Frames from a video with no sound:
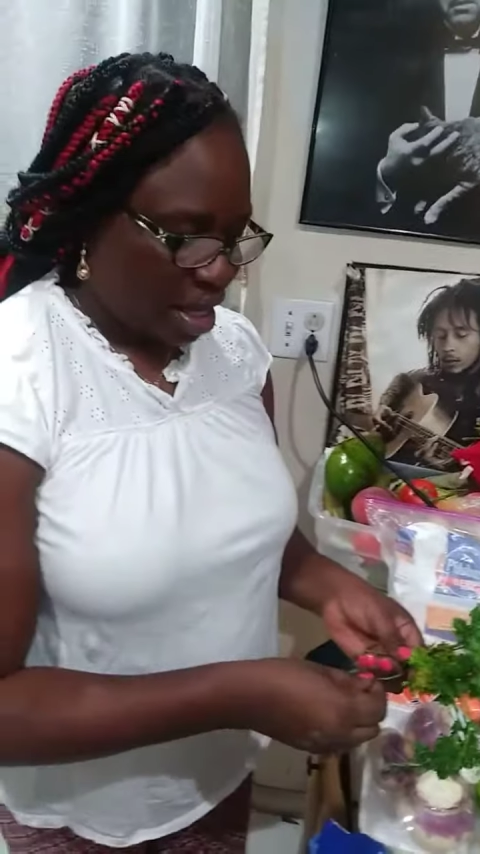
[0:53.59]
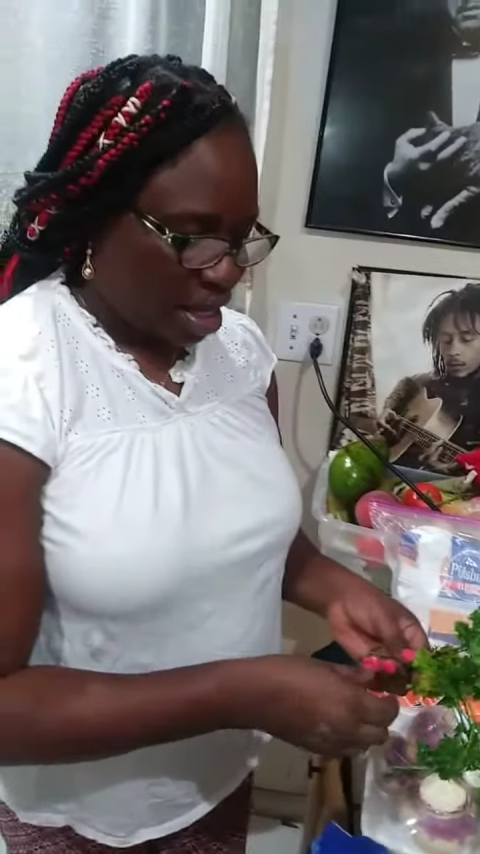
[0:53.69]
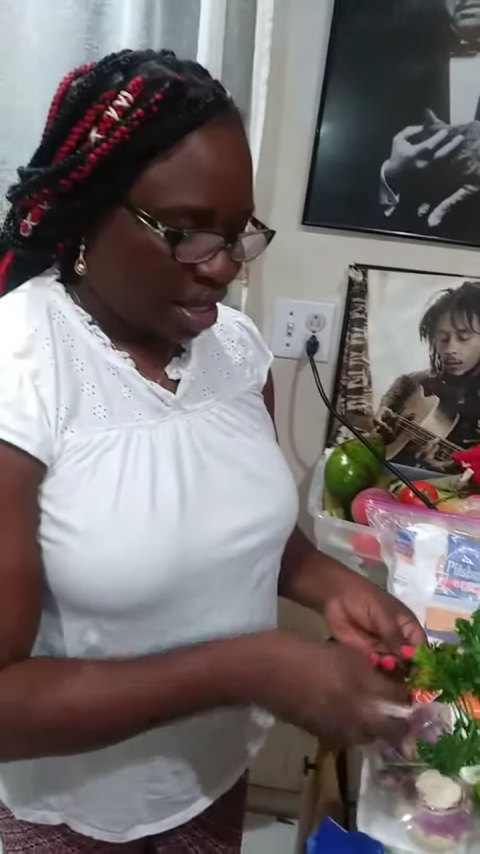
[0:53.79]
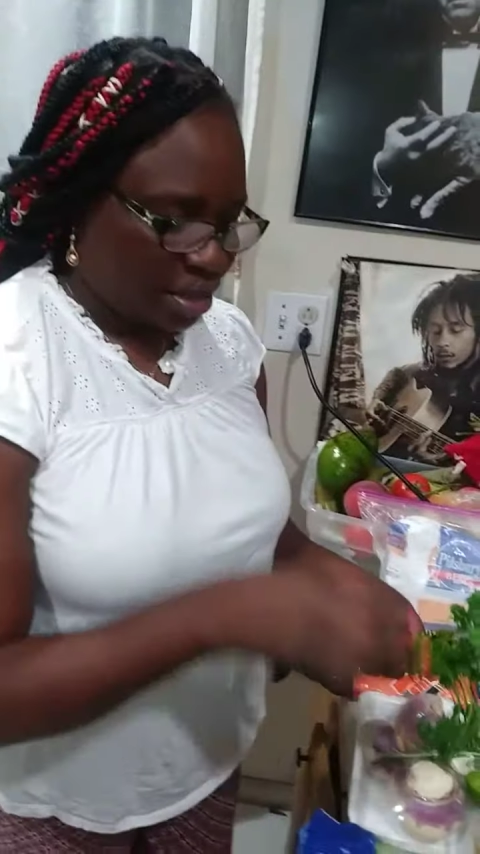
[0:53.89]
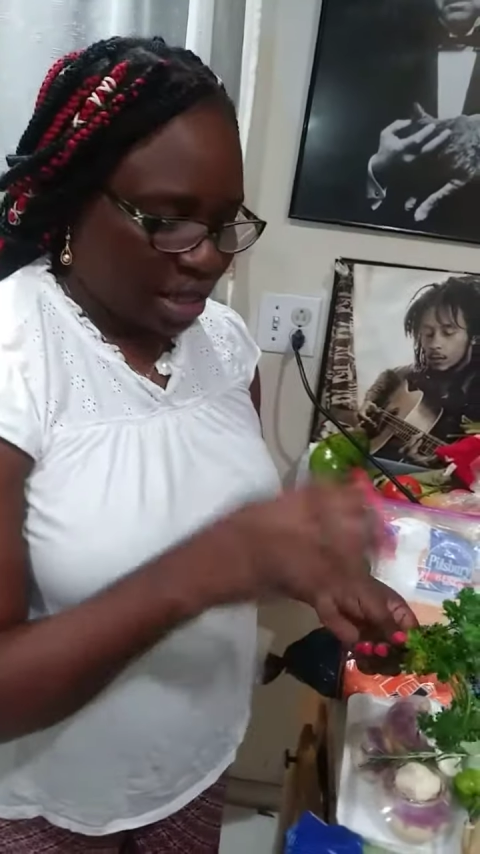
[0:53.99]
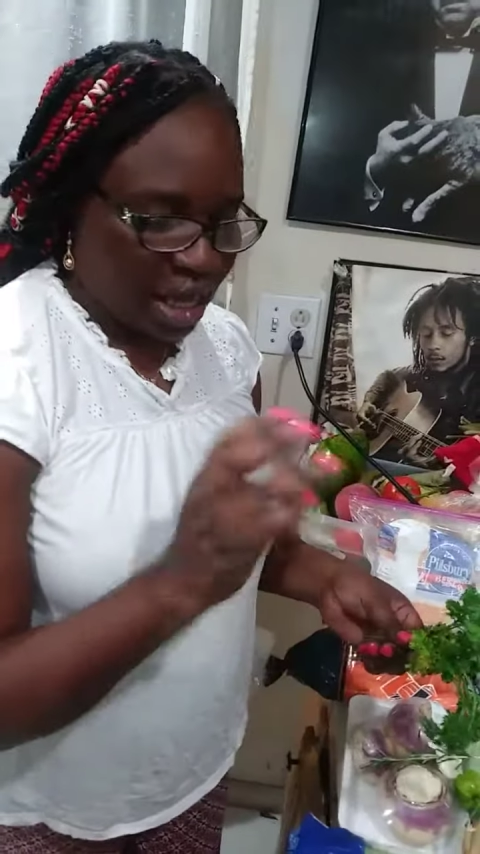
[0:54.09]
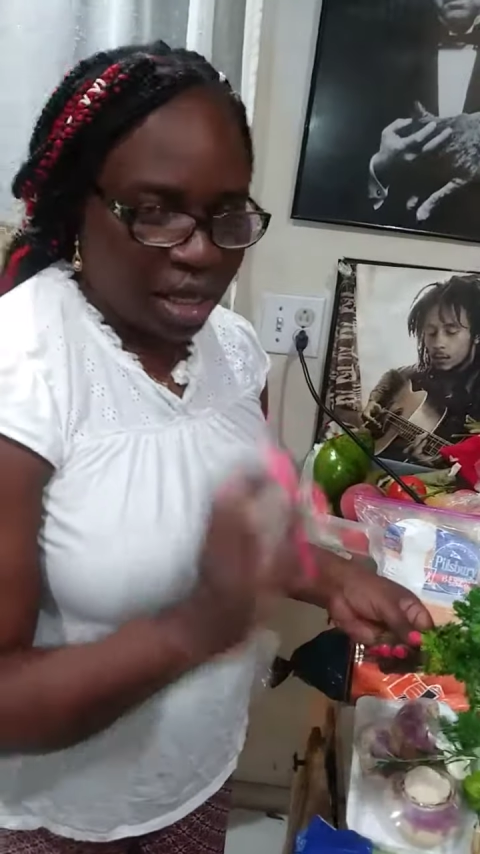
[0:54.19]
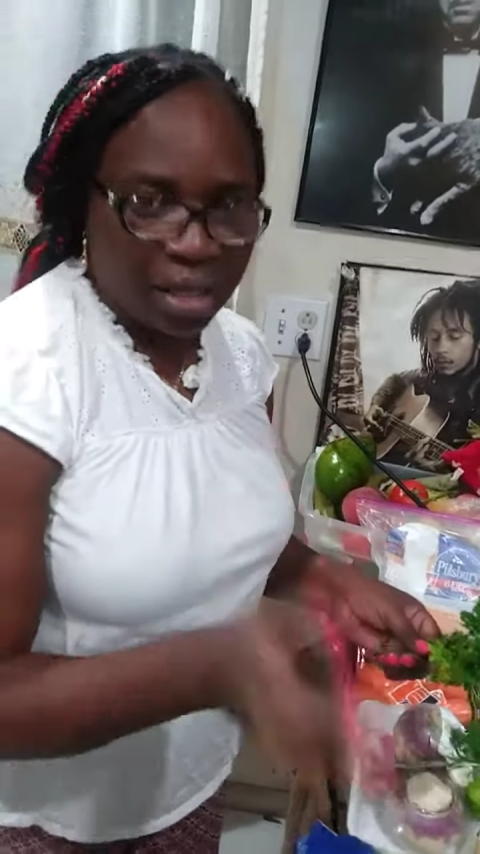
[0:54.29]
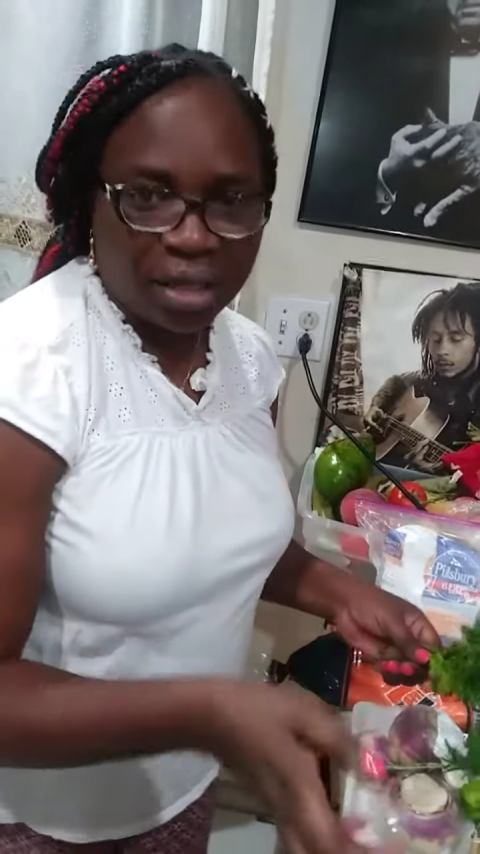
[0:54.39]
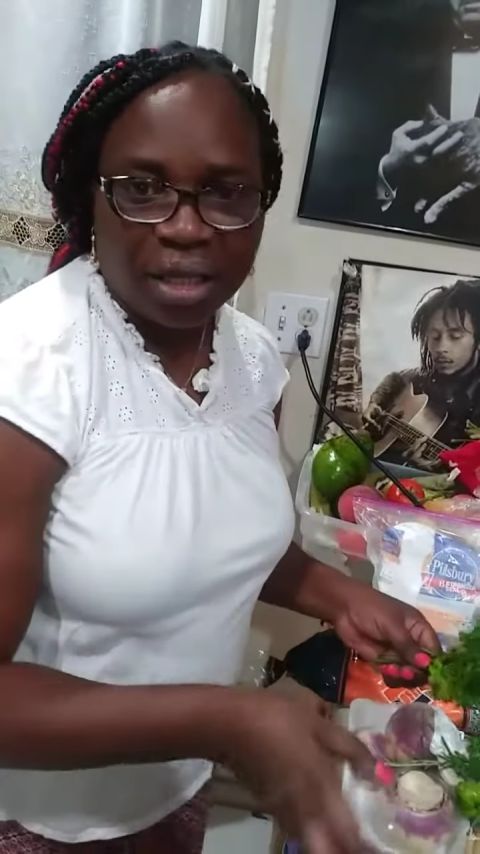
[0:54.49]
It's
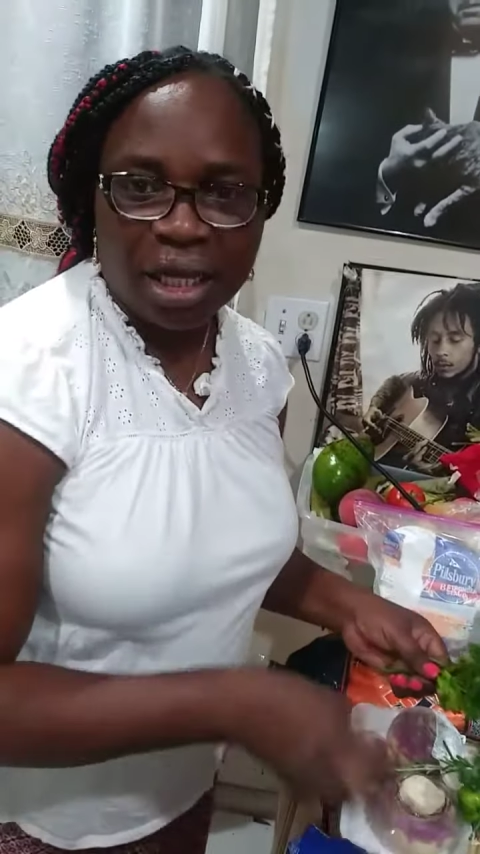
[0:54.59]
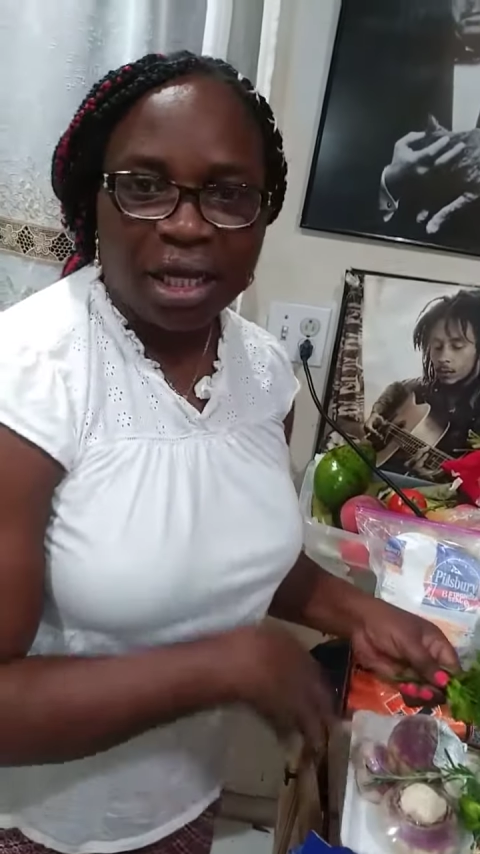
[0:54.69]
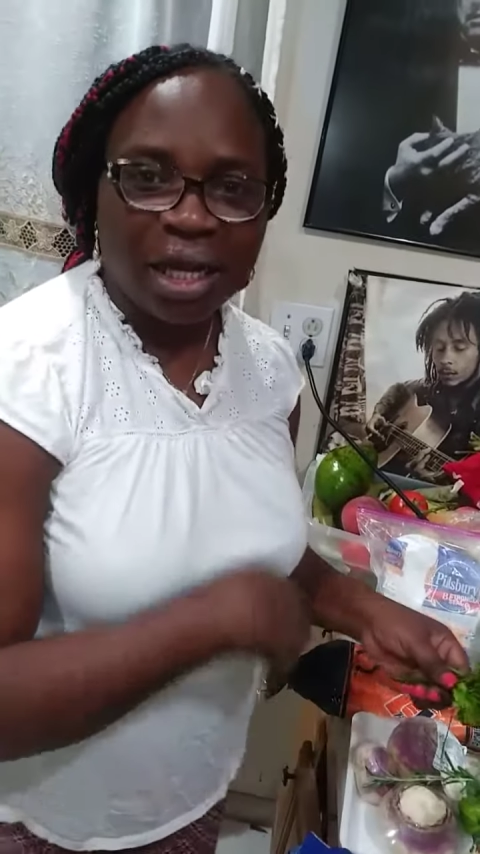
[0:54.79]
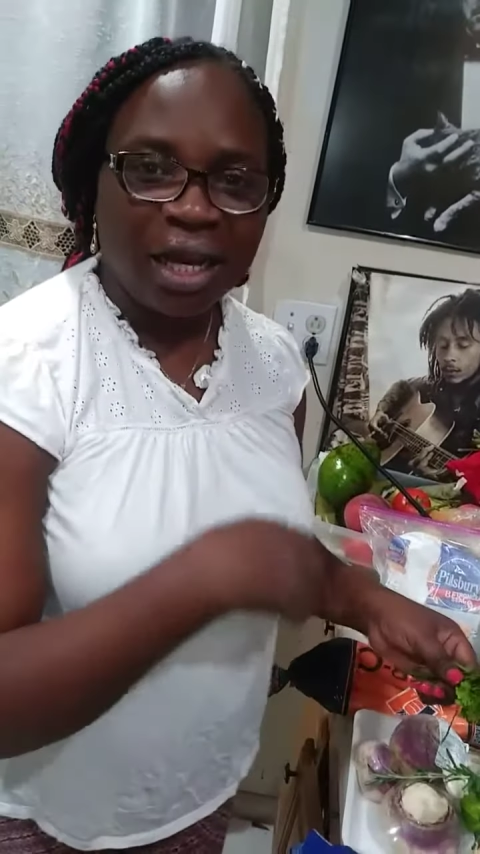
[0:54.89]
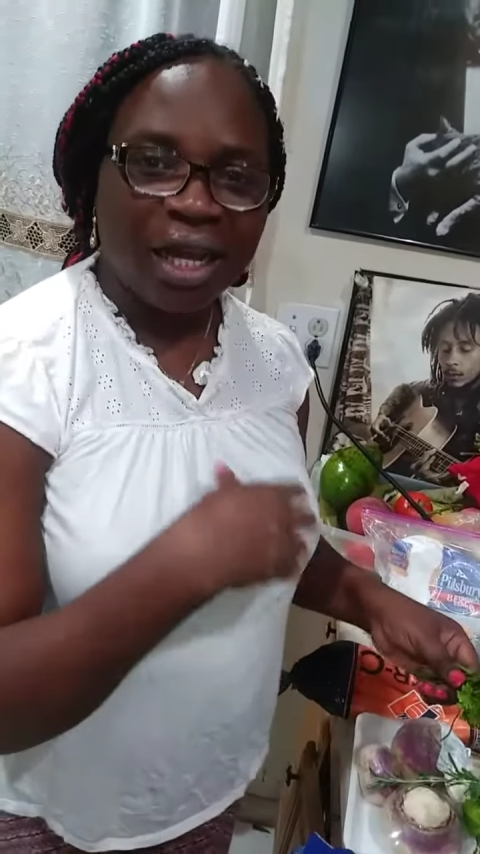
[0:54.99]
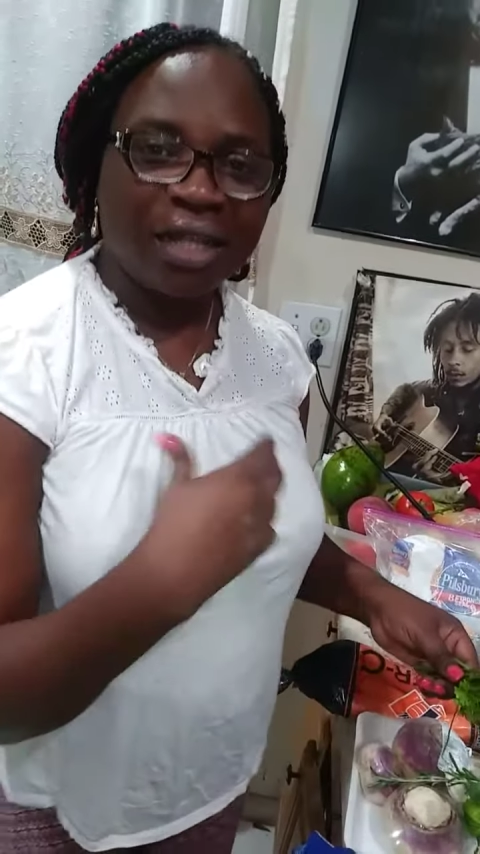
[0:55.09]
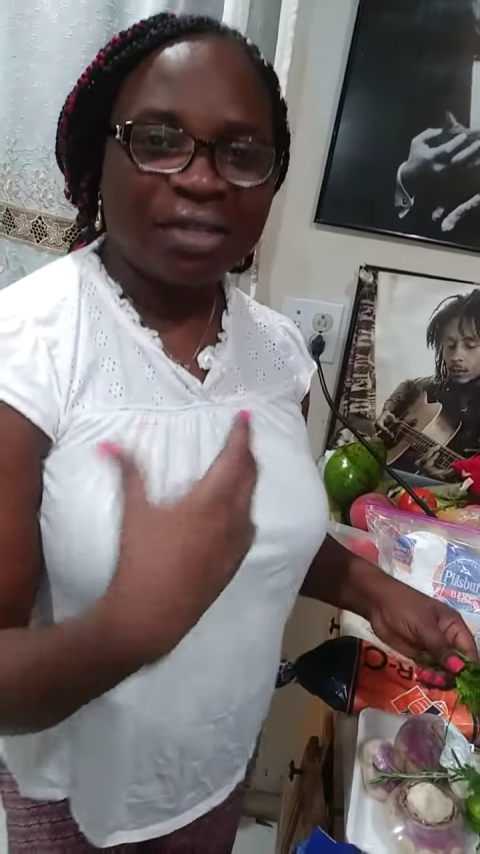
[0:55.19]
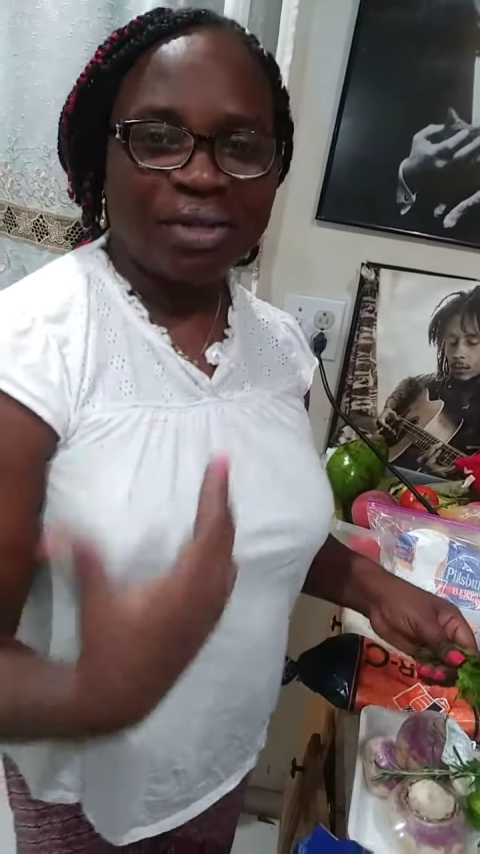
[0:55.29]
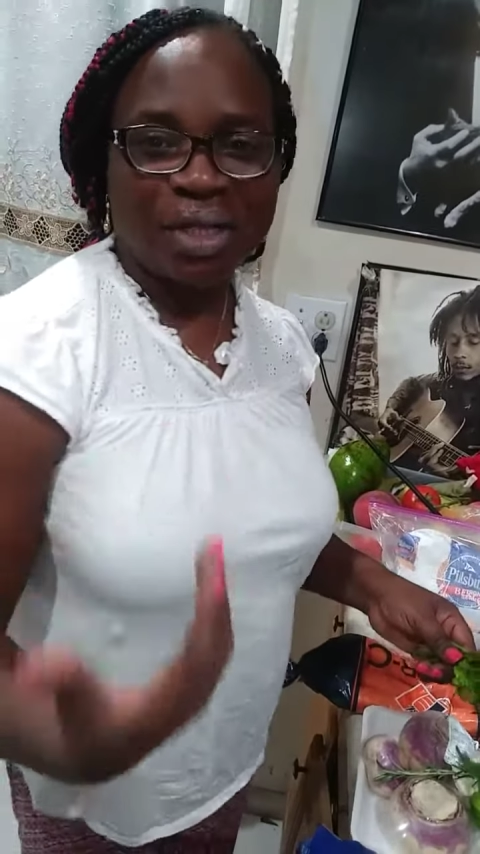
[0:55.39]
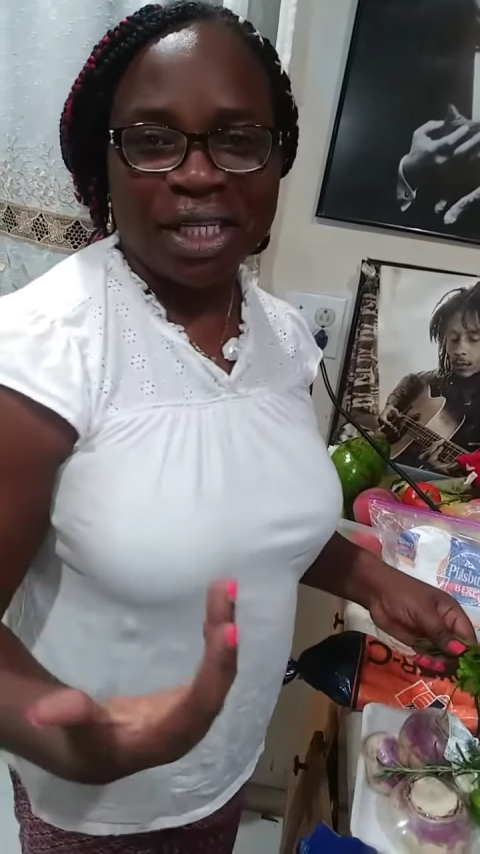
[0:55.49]
healthy and I like
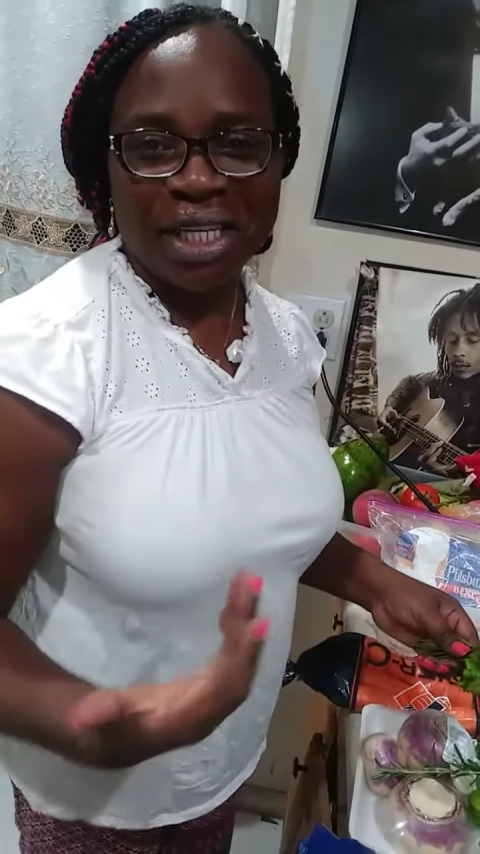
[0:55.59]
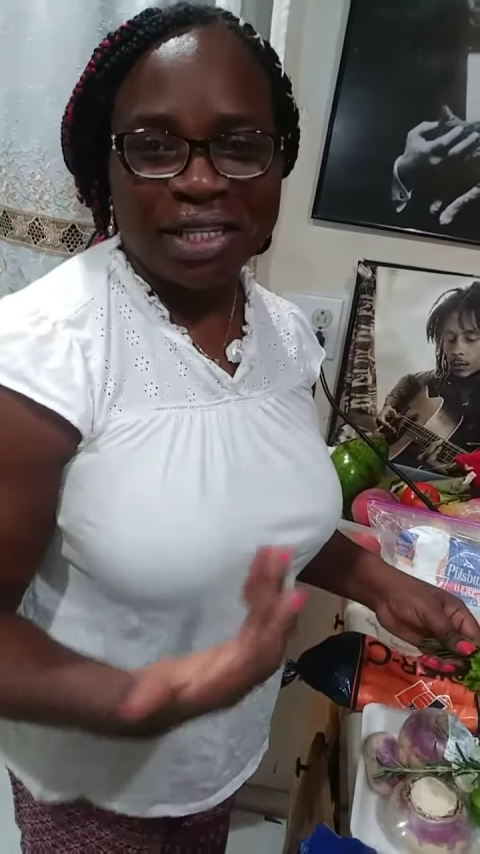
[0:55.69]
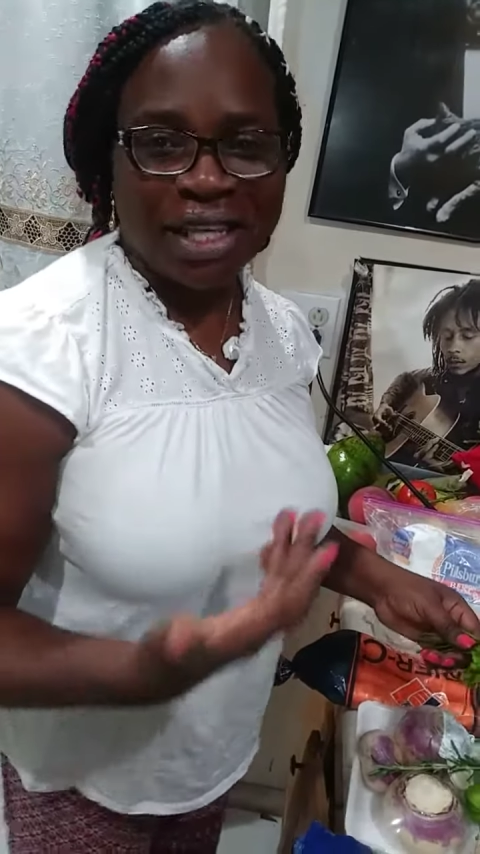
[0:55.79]
to eat